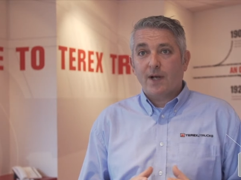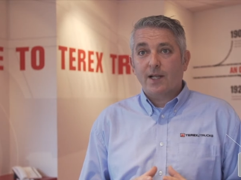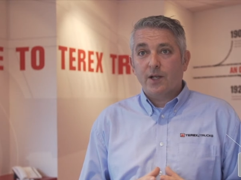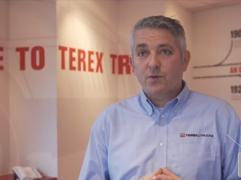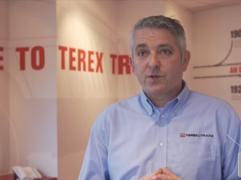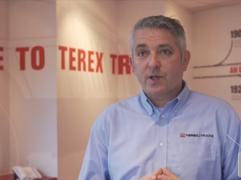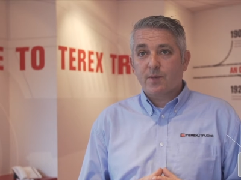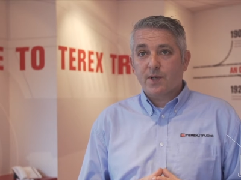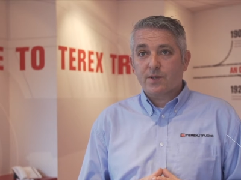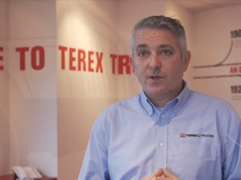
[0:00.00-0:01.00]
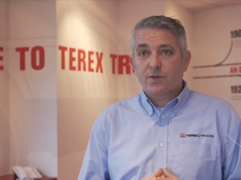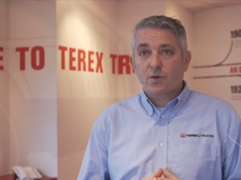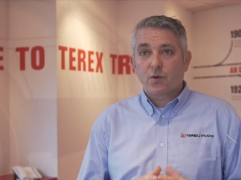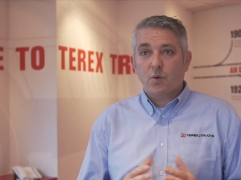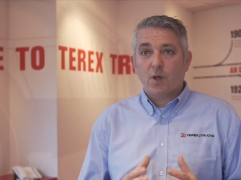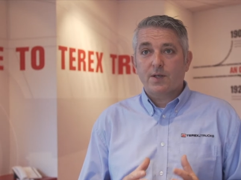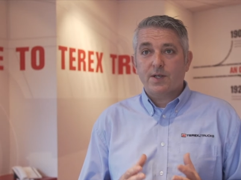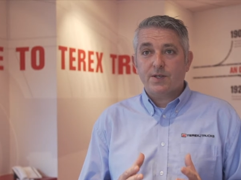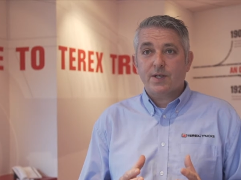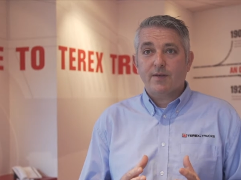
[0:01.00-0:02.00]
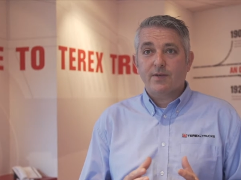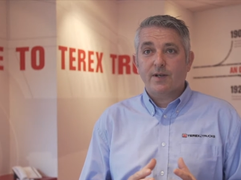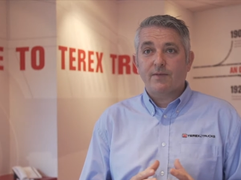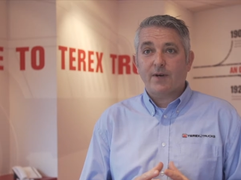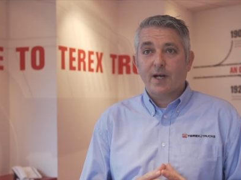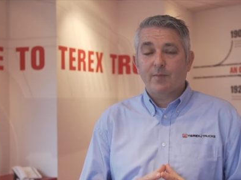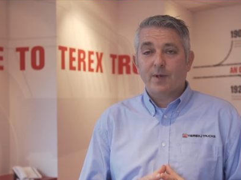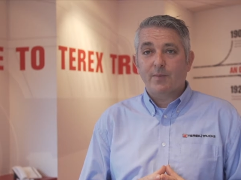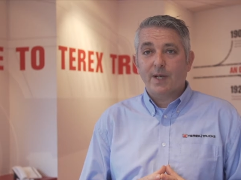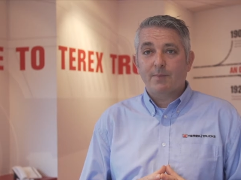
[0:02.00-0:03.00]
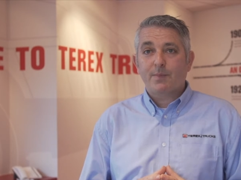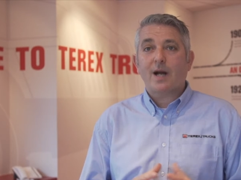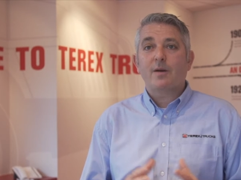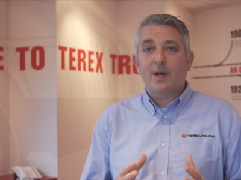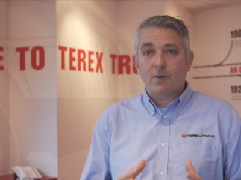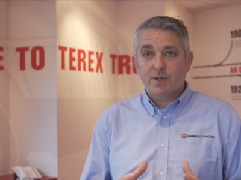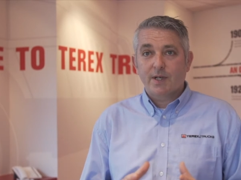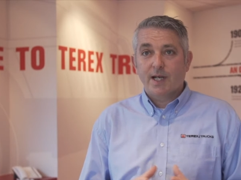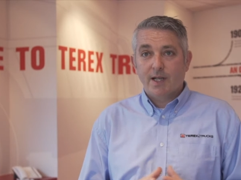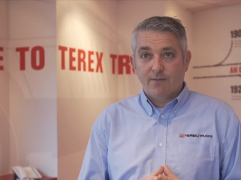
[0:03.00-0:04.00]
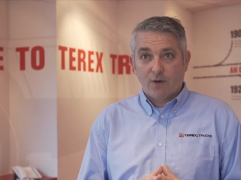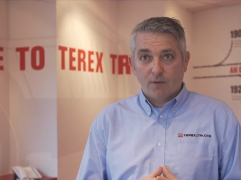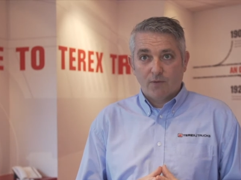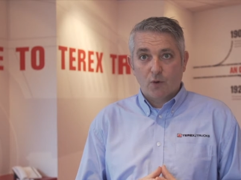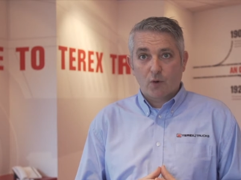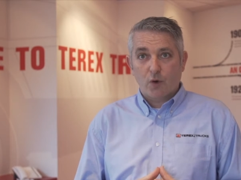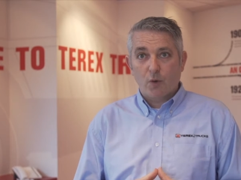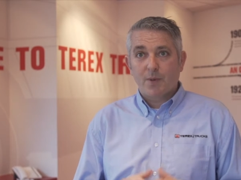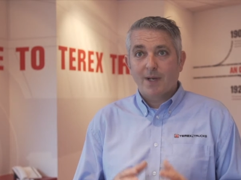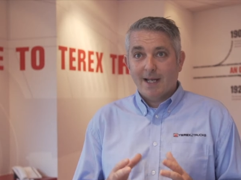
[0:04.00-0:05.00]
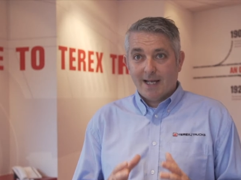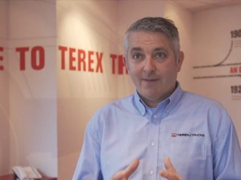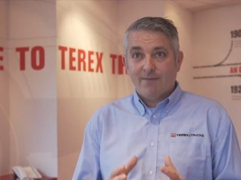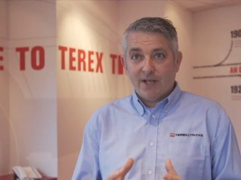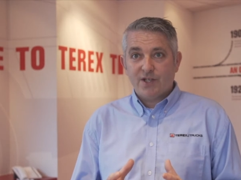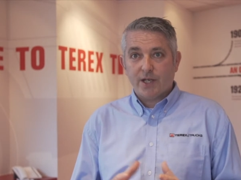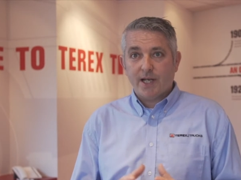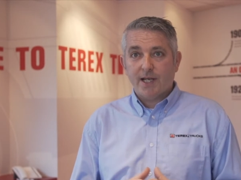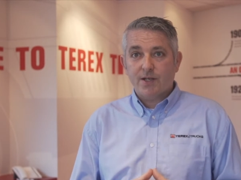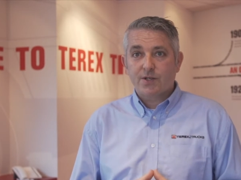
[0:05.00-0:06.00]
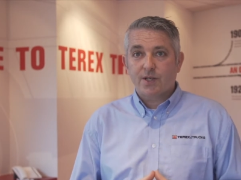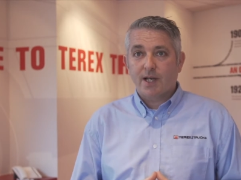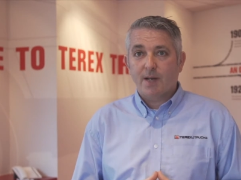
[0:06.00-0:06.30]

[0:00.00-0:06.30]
values to the business, so quality, safety and environment being paramount in the Volvo Group and VCE's